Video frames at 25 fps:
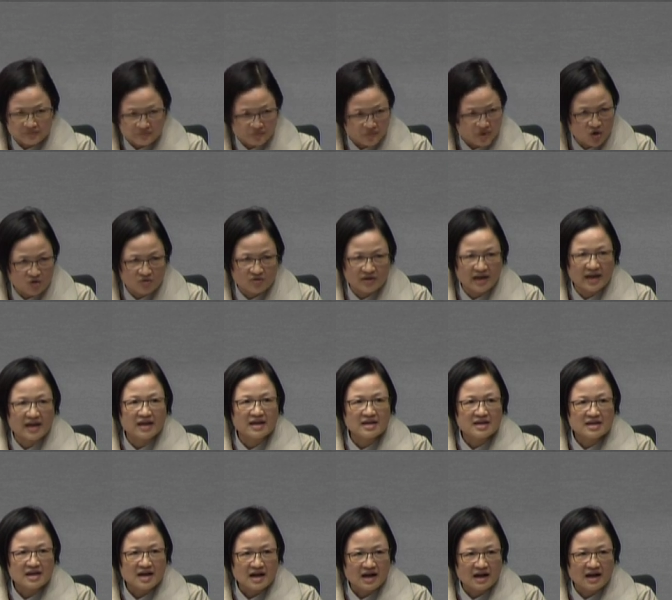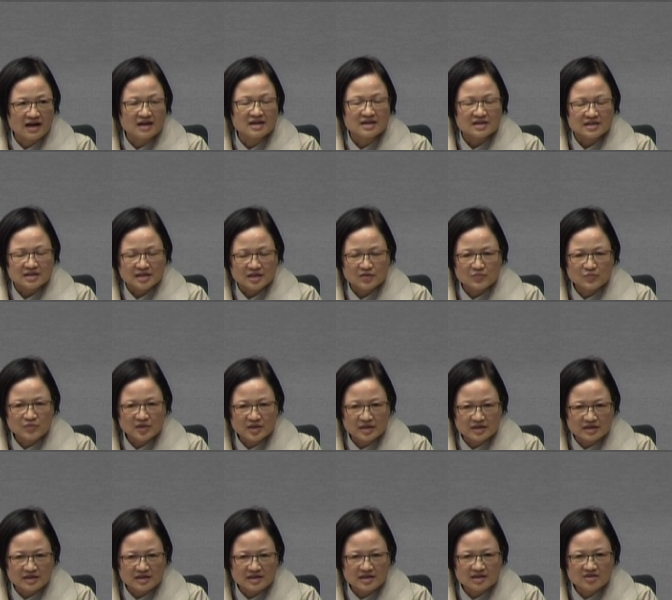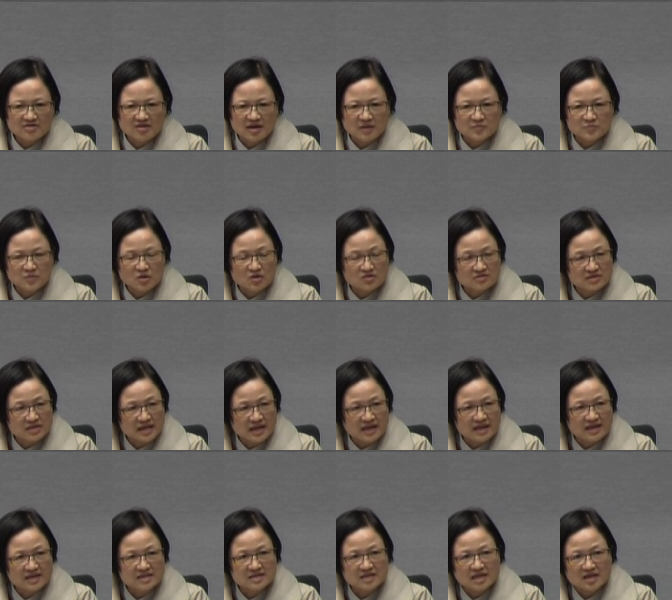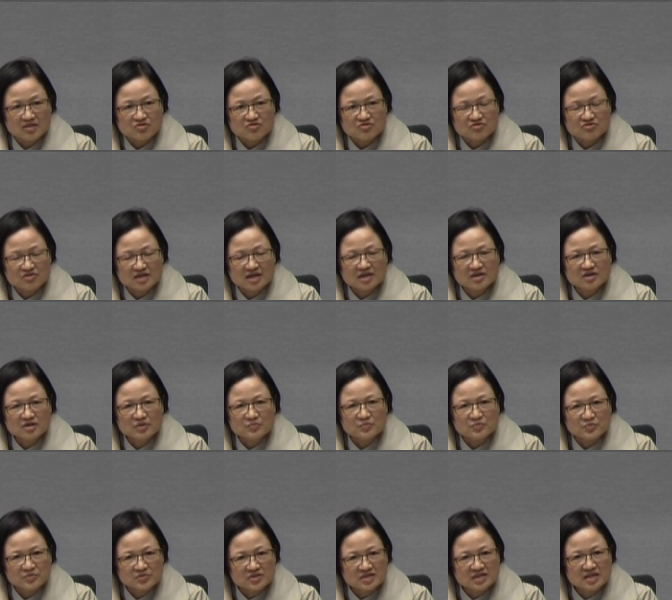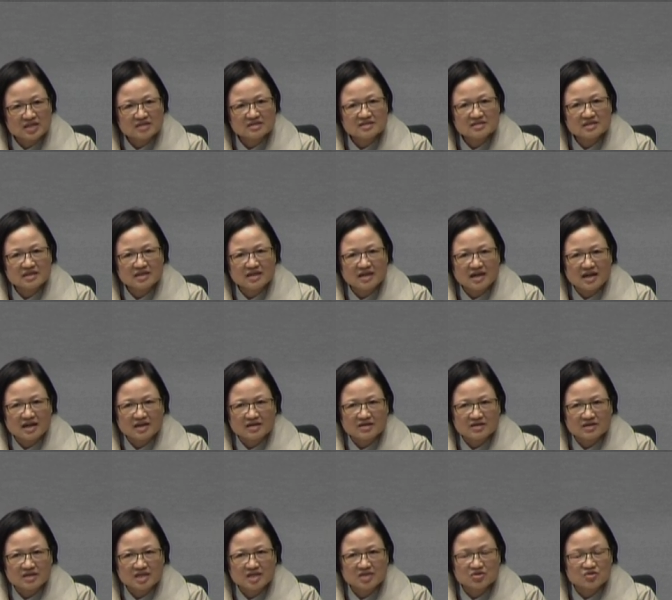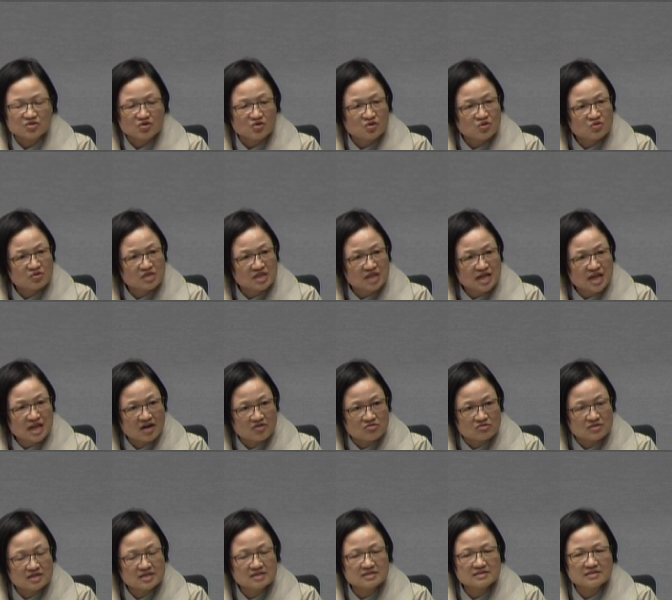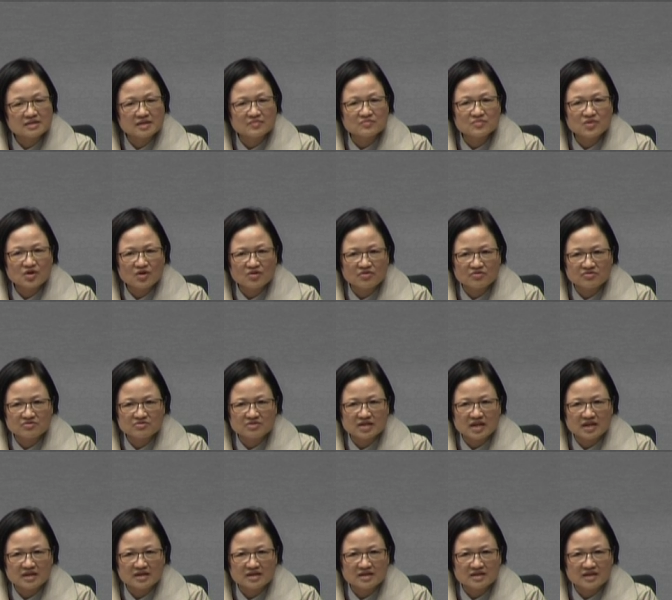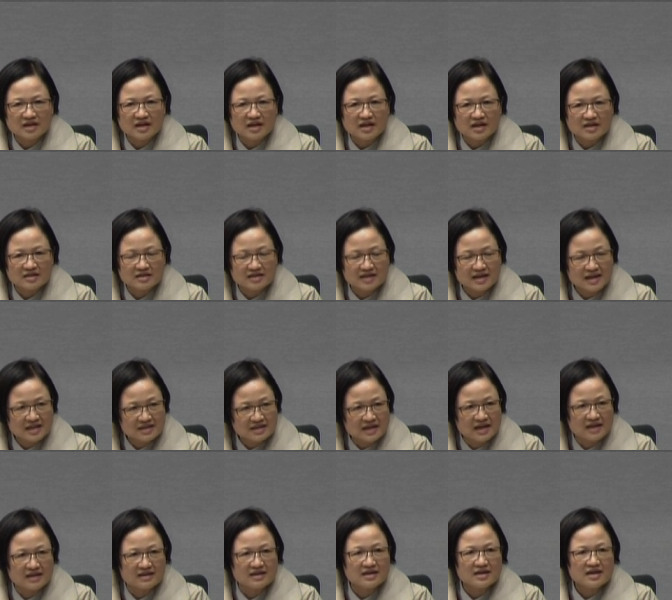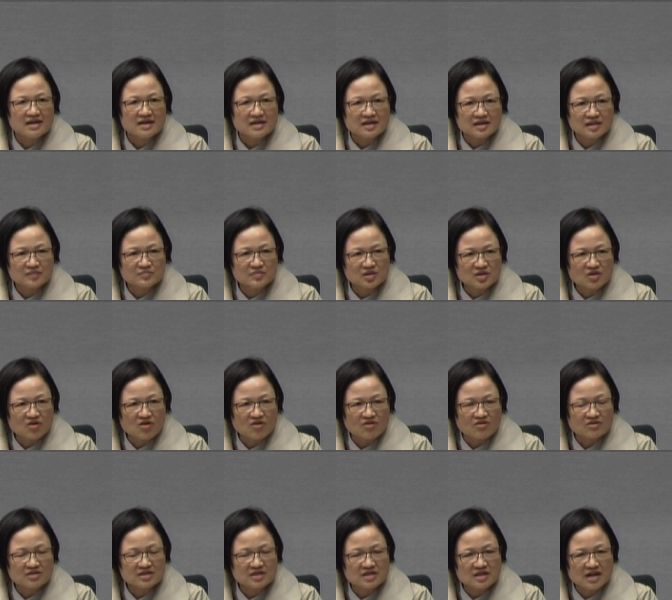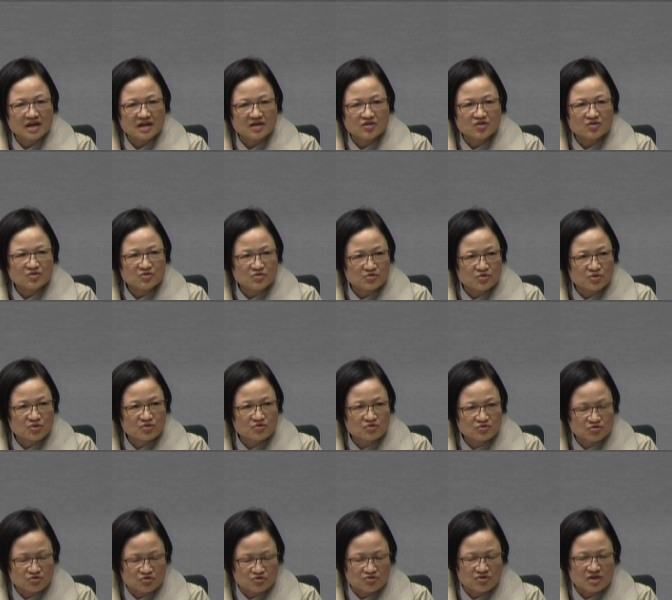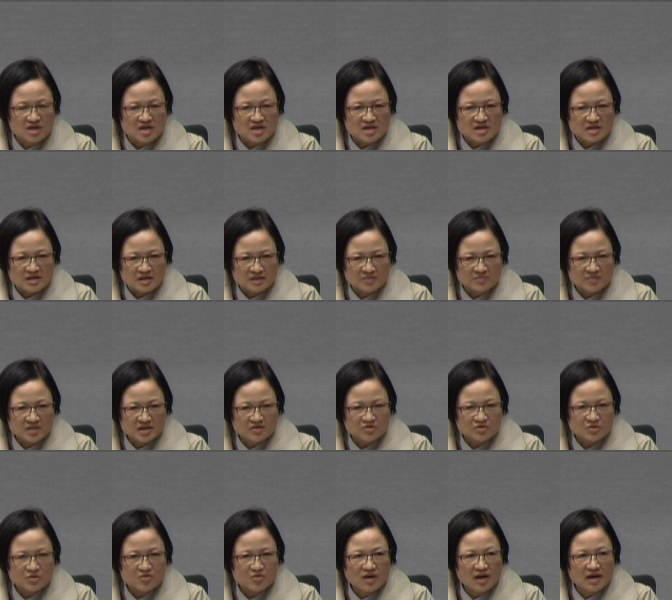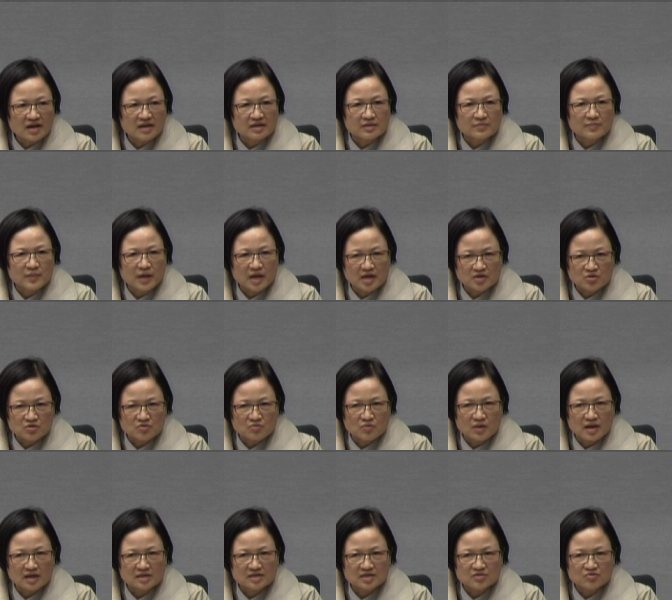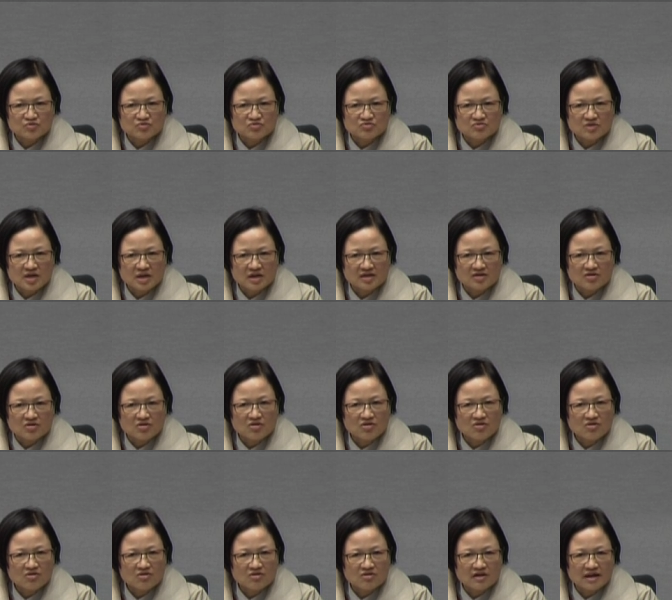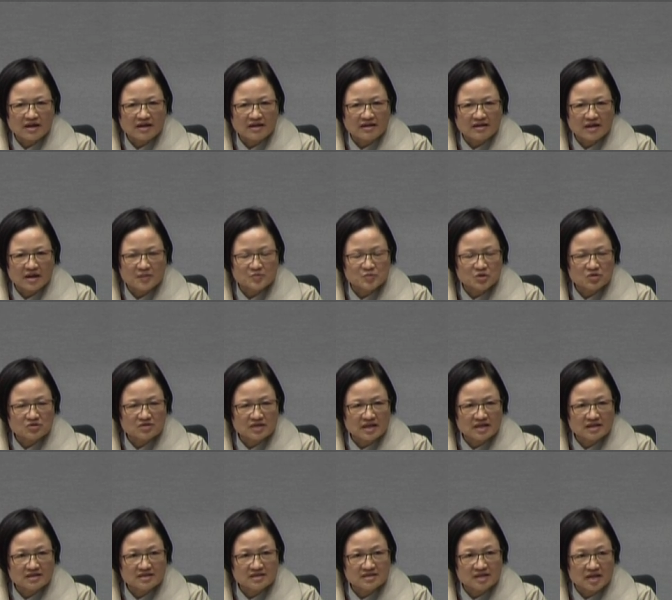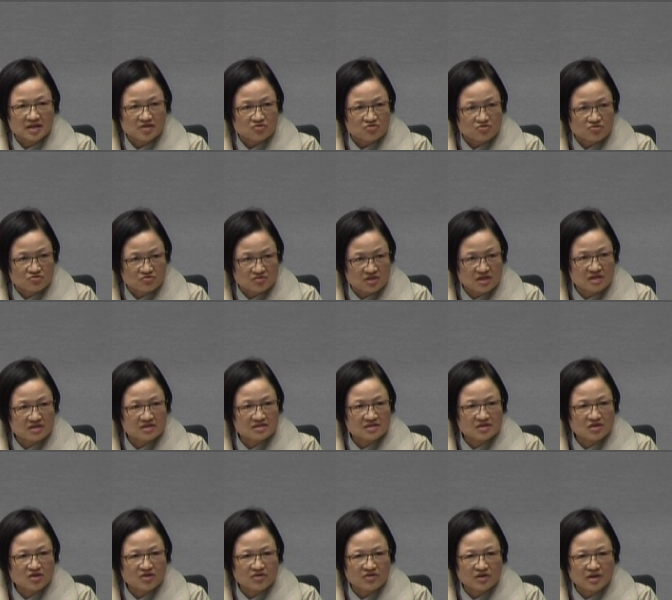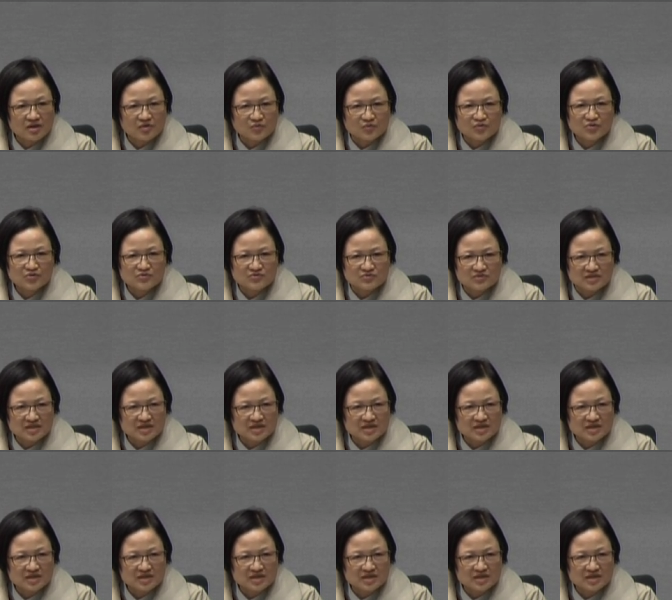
is different from uh, say, for example, the home financing scheme, as mentioned by the chairman. Because under the co op schemes, uh, when the units are built, the civil servants uh,